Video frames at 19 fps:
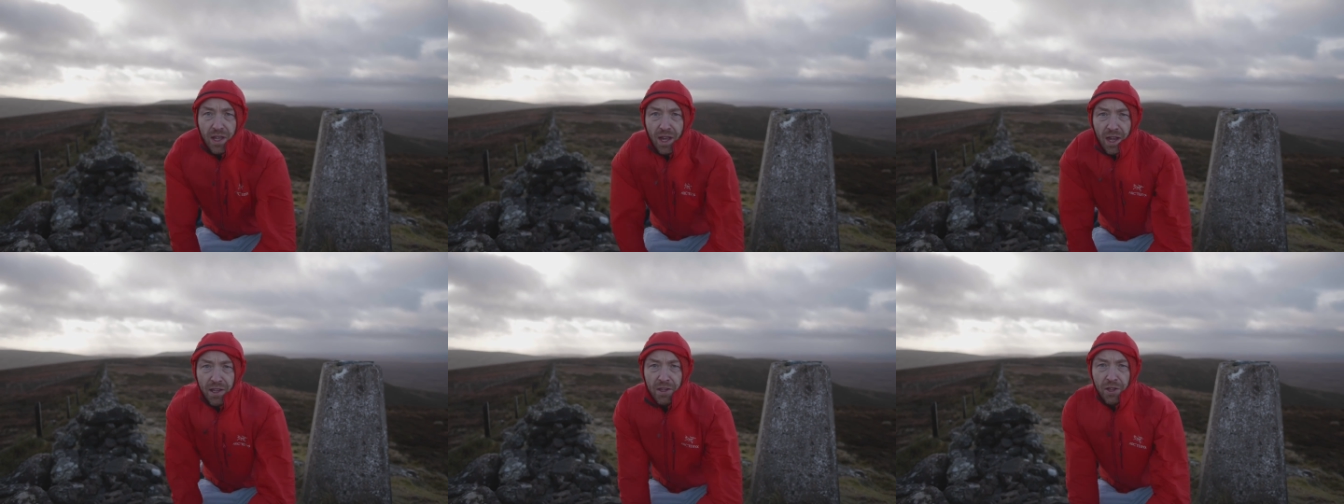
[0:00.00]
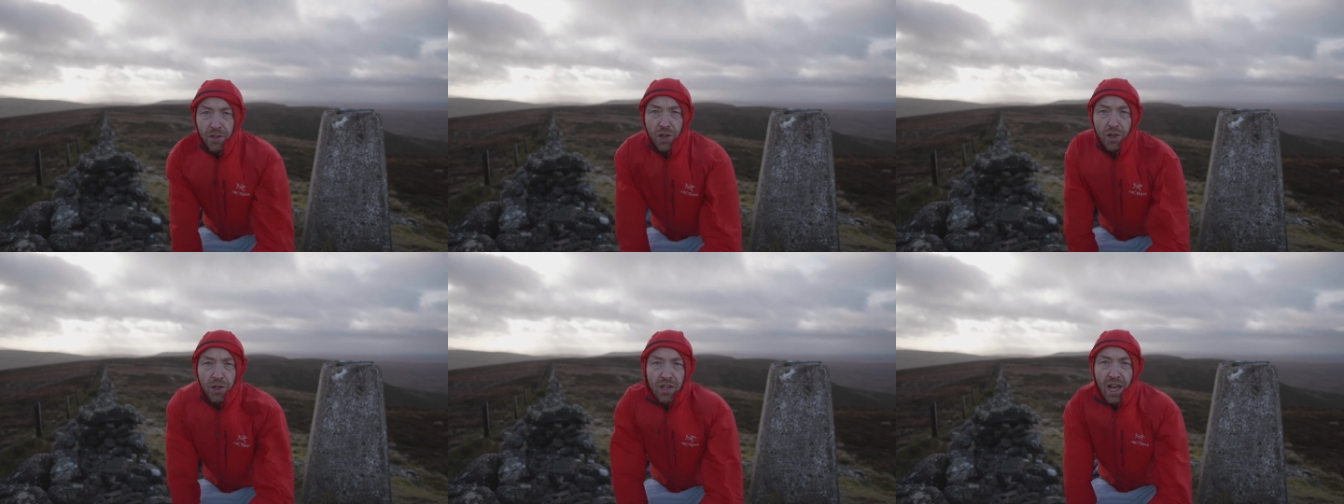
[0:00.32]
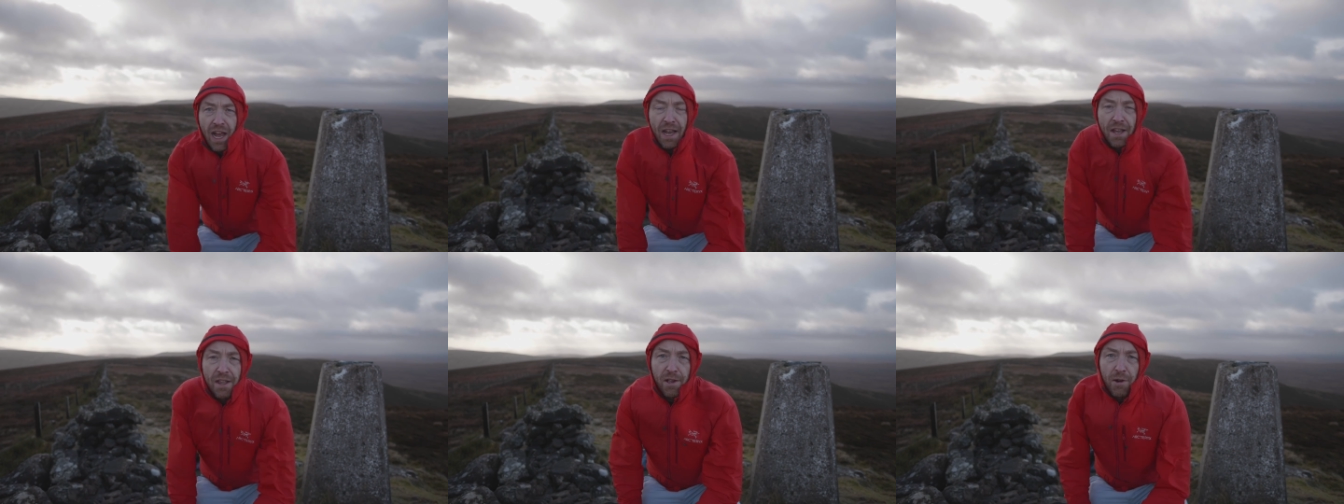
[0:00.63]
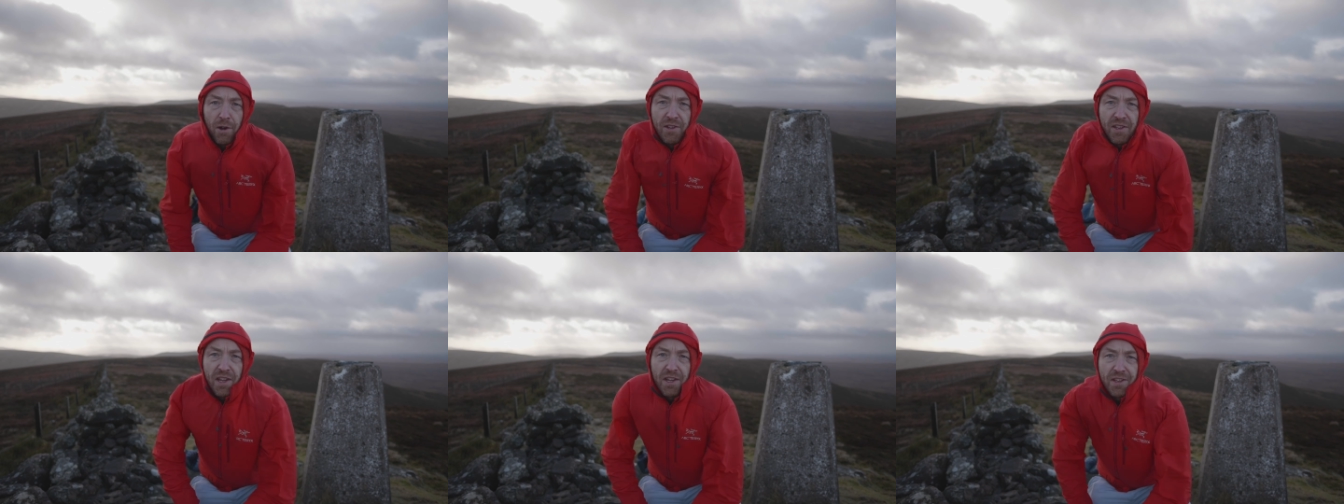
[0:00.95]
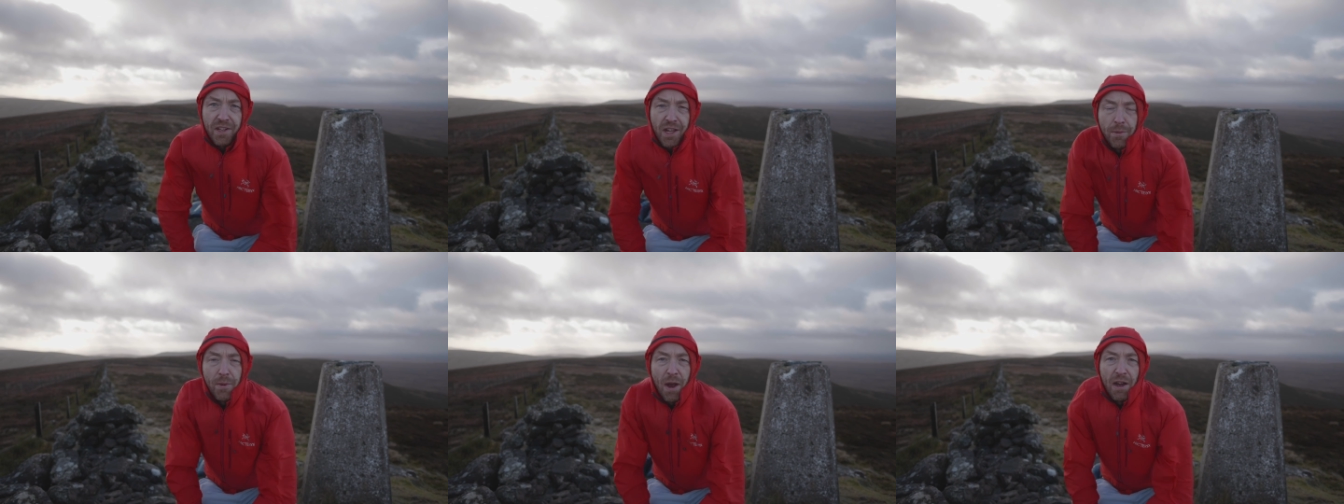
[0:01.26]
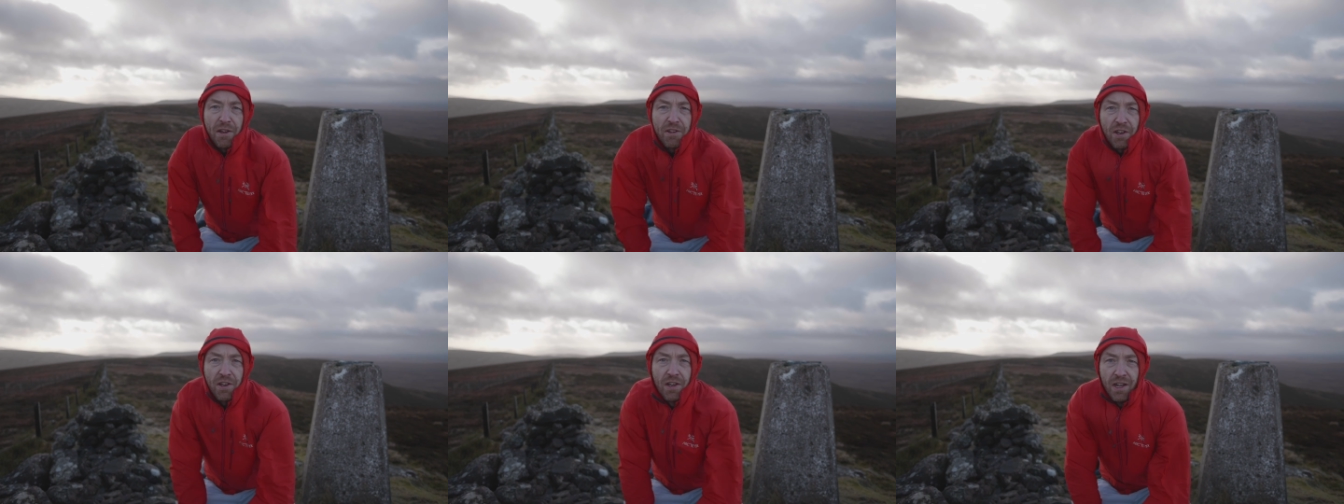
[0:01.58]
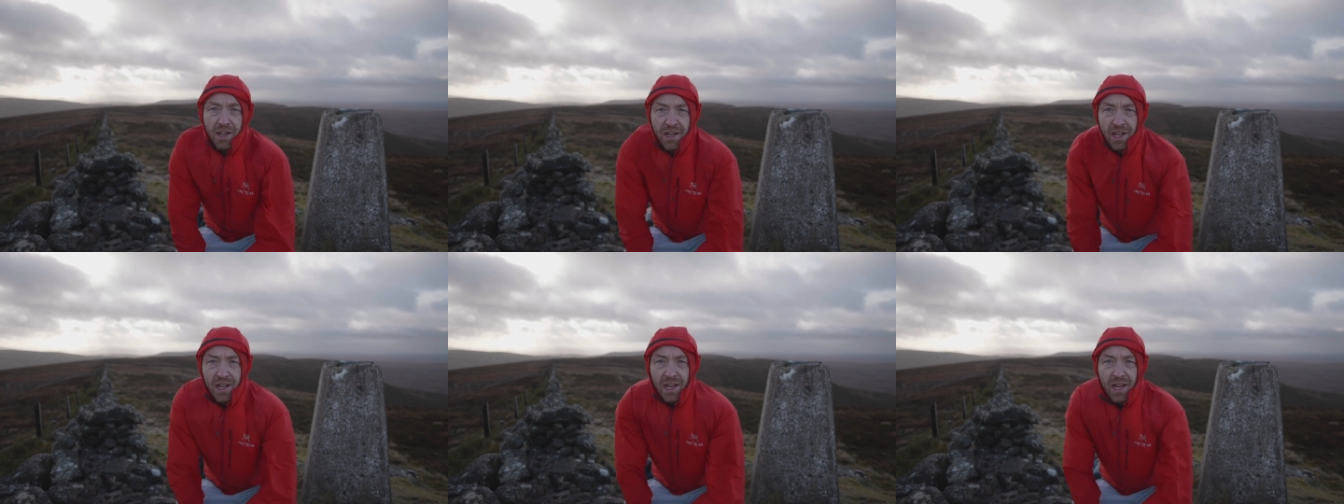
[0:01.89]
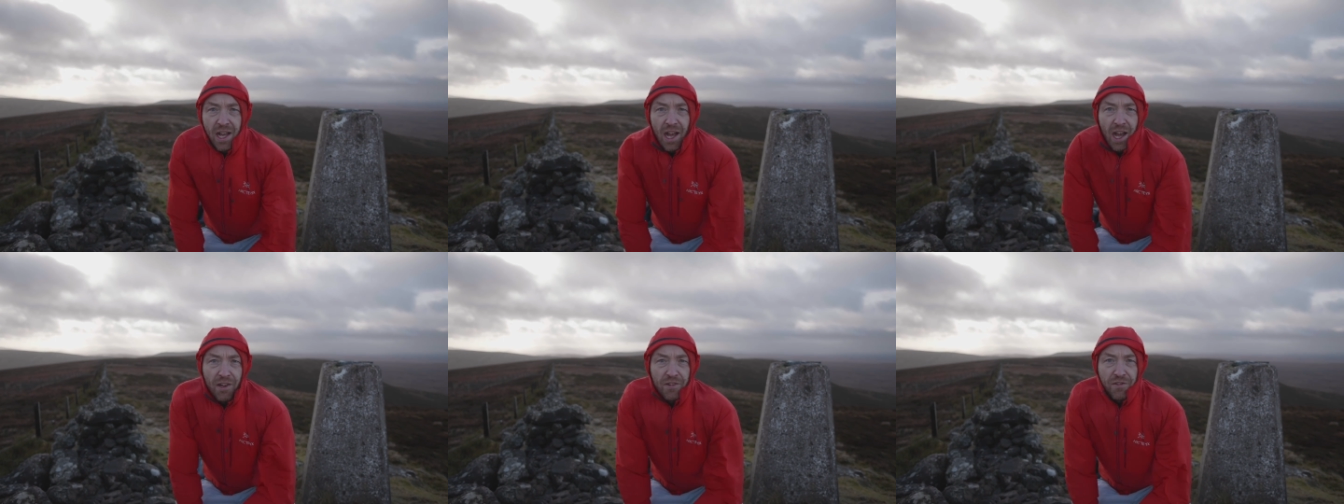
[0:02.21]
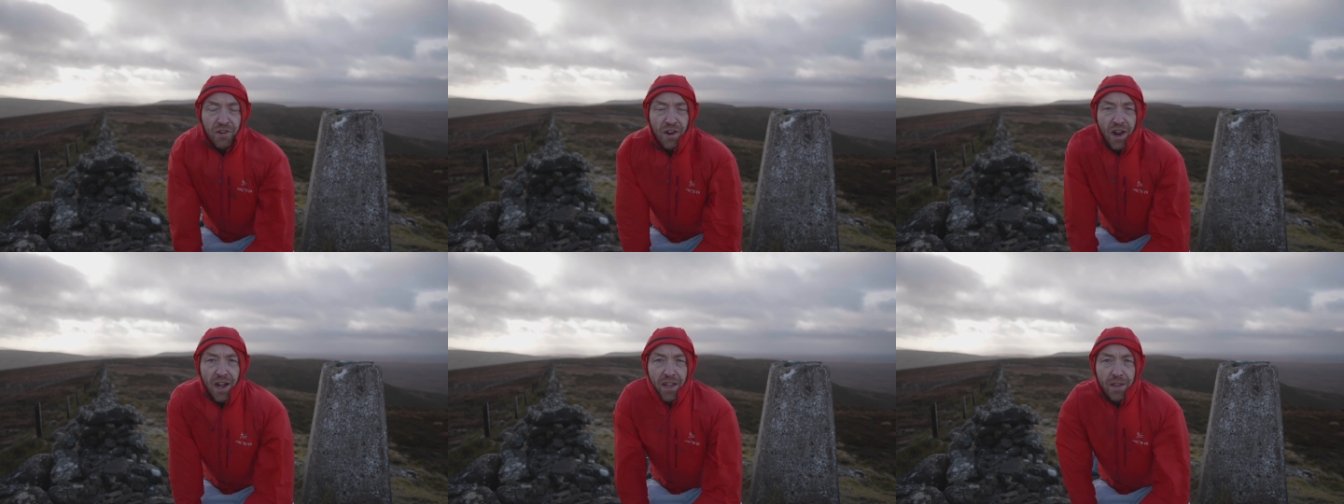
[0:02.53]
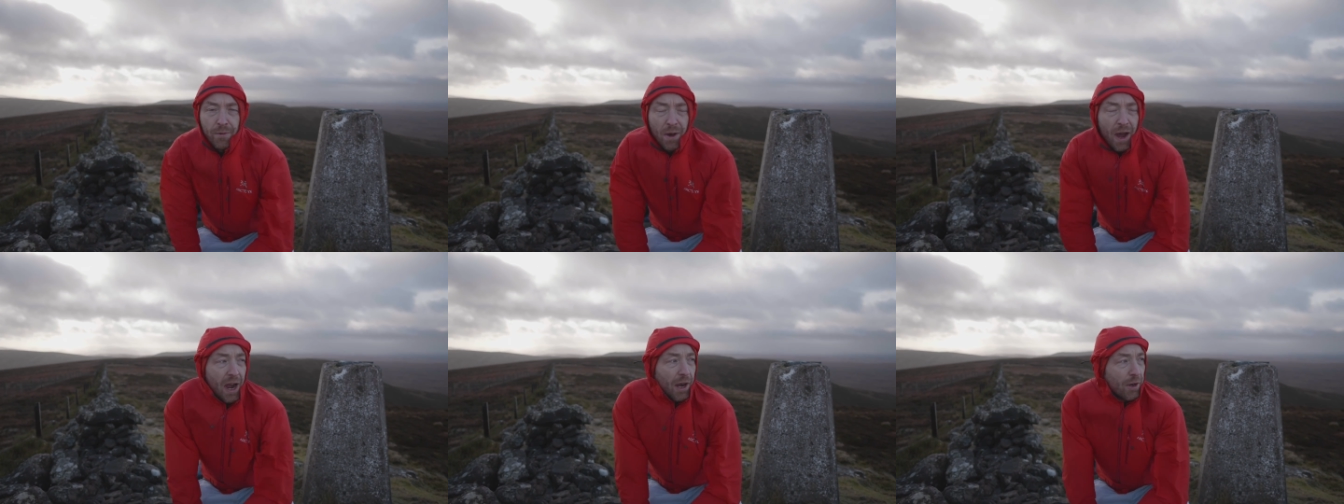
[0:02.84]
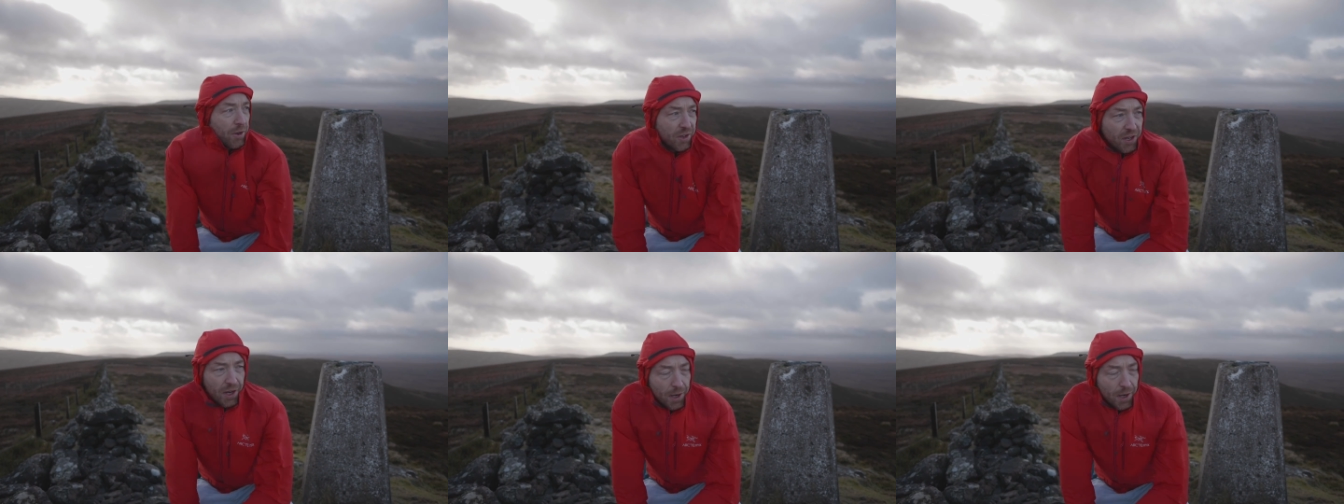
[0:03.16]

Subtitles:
and the new lens. I wanted to come out and try them out.